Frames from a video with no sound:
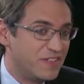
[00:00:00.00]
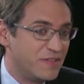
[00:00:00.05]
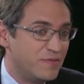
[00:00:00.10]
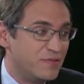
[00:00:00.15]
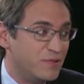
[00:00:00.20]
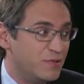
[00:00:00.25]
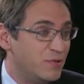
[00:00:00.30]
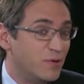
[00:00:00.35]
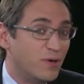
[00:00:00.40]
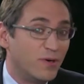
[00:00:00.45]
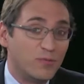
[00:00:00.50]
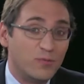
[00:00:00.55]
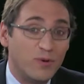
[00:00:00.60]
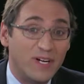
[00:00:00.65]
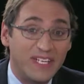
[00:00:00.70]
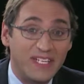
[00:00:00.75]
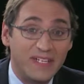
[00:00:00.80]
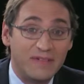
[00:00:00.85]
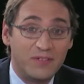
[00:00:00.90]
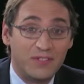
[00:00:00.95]
if you draw on
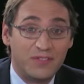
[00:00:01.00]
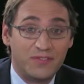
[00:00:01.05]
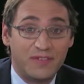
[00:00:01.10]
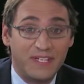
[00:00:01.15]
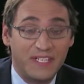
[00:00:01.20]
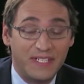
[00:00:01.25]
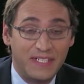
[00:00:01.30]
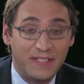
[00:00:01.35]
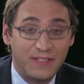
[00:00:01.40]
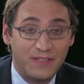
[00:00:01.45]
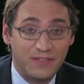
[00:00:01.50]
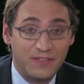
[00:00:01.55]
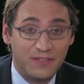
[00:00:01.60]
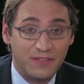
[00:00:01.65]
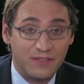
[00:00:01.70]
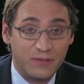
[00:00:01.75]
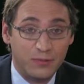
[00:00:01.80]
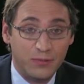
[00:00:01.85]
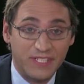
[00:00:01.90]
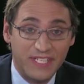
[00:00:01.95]
well-diversified
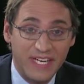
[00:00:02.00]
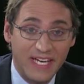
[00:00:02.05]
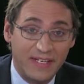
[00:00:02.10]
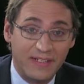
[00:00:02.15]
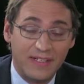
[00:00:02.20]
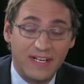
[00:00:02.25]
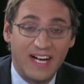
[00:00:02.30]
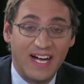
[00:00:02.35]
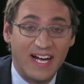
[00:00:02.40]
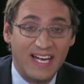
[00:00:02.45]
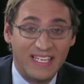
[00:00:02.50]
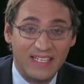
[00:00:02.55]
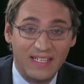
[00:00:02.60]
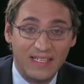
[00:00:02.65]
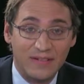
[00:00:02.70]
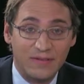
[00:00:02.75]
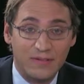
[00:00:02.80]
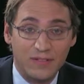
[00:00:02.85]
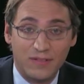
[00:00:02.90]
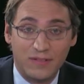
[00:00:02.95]
indices, you will get a higher
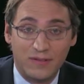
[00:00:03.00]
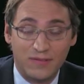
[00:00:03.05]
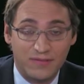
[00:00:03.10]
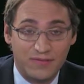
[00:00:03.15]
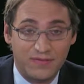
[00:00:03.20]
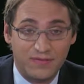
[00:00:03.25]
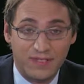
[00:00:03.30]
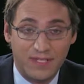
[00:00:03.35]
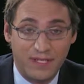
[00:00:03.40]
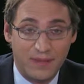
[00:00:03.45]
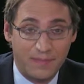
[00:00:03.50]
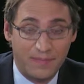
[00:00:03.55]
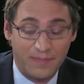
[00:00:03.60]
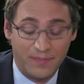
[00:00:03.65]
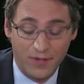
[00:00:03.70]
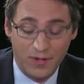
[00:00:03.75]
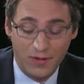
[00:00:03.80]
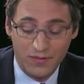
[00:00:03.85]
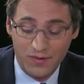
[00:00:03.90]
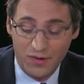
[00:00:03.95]
level
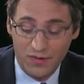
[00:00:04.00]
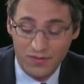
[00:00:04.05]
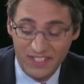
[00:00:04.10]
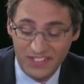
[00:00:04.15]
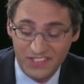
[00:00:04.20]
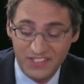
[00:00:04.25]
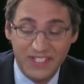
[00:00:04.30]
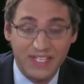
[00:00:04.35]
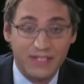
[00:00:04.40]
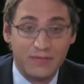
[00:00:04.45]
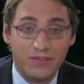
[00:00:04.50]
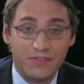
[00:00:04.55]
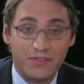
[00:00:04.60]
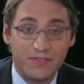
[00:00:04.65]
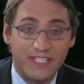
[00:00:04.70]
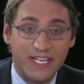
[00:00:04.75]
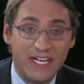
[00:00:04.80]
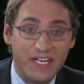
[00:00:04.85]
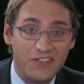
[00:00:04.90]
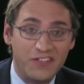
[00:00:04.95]
of actually
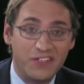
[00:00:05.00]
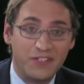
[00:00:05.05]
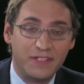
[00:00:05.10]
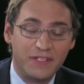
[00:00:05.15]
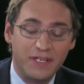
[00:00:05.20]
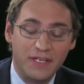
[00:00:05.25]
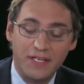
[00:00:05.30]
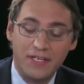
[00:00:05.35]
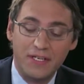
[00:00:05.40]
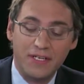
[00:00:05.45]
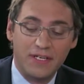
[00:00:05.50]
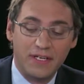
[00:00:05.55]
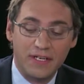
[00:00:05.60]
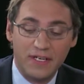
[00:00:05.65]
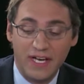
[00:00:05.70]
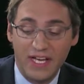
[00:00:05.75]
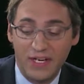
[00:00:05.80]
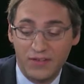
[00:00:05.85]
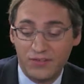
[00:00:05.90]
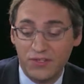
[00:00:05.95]
diversification.
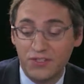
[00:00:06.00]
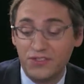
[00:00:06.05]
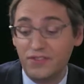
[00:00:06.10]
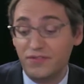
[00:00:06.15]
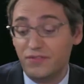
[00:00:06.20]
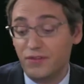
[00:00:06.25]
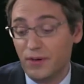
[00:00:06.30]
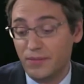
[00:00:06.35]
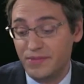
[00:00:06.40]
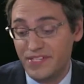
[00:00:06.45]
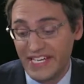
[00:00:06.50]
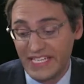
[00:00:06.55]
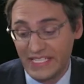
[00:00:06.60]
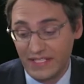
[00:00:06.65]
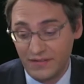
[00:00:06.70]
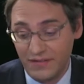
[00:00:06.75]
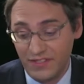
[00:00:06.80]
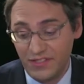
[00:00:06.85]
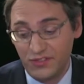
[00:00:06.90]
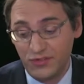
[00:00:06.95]
And of course, if your
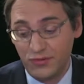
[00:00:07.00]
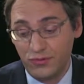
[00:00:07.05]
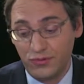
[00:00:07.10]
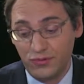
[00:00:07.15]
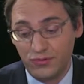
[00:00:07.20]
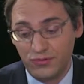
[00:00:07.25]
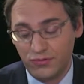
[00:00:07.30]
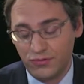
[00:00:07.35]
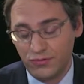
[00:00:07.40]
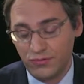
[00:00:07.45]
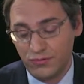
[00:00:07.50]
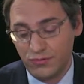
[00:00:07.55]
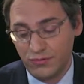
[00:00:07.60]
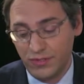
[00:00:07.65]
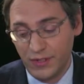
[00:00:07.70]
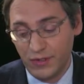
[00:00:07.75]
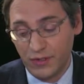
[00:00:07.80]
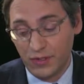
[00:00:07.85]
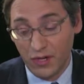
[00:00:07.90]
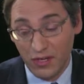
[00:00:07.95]
objective is to
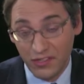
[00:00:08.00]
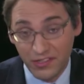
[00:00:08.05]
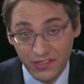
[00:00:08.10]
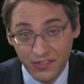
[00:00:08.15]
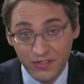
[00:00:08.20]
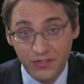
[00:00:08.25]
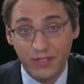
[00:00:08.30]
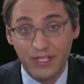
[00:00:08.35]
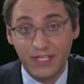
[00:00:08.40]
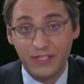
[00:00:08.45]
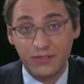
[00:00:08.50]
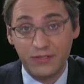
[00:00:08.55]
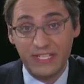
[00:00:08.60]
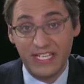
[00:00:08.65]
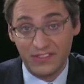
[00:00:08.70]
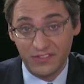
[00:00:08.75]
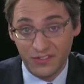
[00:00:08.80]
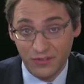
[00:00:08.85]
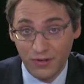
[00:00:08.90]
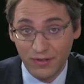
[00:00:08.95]
concentrate to
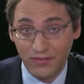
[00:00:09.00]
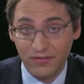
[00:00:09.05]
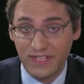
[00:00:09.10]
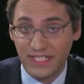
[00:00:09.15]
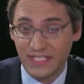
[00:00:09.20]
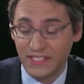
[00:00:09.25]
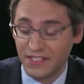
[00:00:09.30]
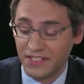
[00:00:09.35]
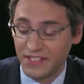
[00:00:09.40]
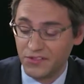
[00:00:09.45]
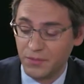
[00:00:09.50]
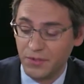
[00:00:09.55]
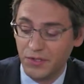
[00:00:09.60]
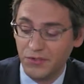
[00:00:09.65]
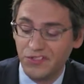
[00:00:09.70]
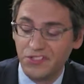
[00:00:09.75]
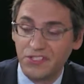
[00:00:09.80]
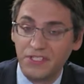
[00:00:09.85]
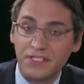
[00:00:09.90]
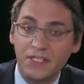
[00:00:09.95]
get strong factor
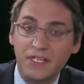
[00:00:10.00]
exposure,